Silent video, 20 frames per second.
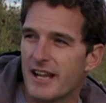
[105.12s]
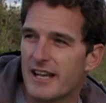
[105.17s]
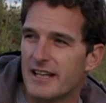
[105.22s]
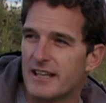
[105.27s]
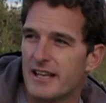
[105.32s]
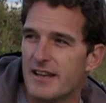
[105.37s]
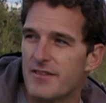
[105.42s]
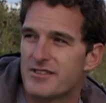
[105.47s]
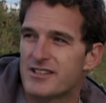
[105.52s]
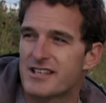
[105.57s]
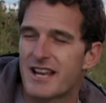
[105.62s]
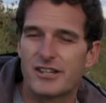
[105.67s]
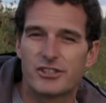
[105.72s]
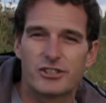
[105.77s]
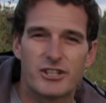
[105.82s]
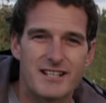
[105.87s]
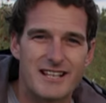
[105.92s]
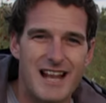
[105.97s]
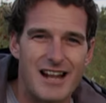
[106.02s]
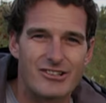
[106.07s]
they'd leave
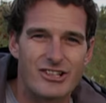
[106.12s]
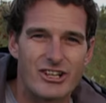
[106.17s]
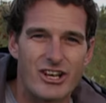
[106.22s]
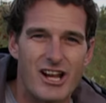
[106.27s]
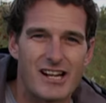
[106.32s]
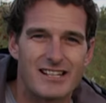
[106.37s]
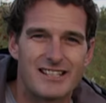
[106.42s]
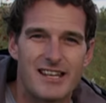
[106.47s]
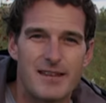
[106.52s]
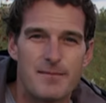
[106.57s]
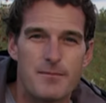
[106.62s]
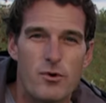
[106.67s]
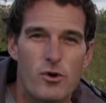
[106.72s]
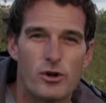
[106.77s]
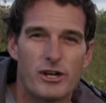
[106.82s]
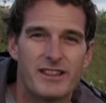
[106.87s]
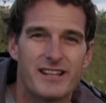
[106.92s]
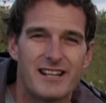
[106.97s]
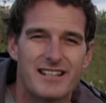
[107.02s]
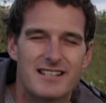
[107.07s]
sentries out at night, and in the
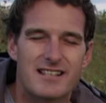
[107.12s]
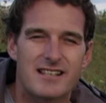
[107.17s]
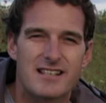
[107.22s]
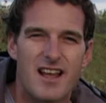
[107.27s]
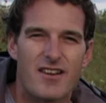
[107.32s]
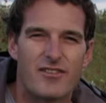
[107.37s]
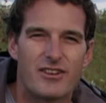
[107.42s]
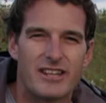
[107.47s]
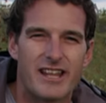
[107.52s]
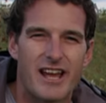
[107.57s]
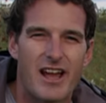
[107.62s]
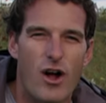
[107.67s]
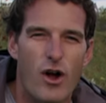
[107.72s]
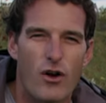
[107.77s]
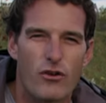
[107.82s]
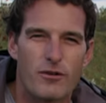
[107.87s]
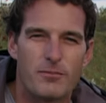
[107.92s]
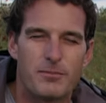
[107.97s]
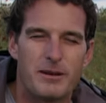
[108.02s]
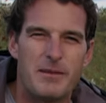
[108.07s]
morning, they'd discover their
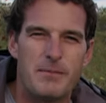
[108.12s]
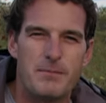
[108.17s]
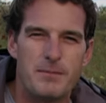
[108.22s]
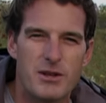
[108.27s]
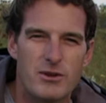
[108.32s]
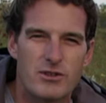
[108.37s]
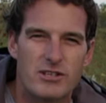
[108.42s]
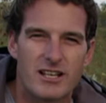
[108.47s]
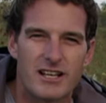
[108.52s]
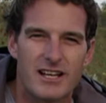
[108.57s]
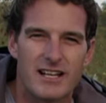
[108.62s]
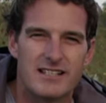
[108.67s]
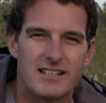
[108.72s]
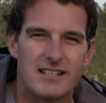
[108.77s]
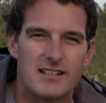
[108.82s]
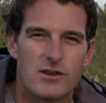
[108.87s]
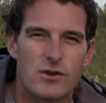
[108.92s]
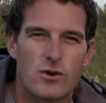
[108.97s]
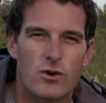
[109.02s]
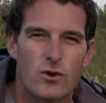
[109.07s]
horribly
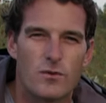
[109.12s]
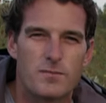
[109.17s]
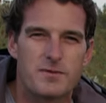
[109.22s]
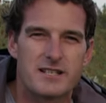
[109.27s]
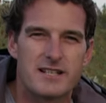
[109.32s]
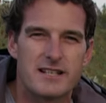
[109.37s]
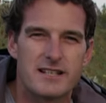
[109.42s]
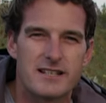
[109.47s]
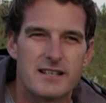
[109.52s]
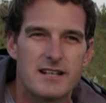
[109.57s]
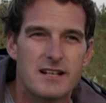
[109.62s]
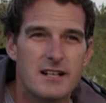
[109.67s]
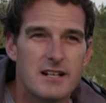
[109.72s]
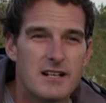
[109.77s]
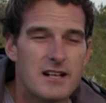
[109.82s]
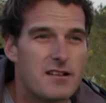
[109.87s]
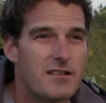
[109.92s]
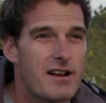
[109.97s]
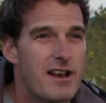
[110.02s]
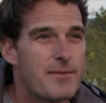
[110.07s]
mutilated corpses.
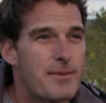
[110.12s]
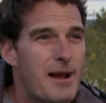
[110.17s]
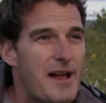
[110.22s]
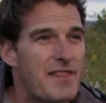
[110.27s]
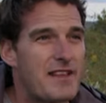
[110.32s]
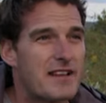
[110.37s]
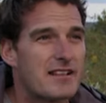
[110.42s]
Around about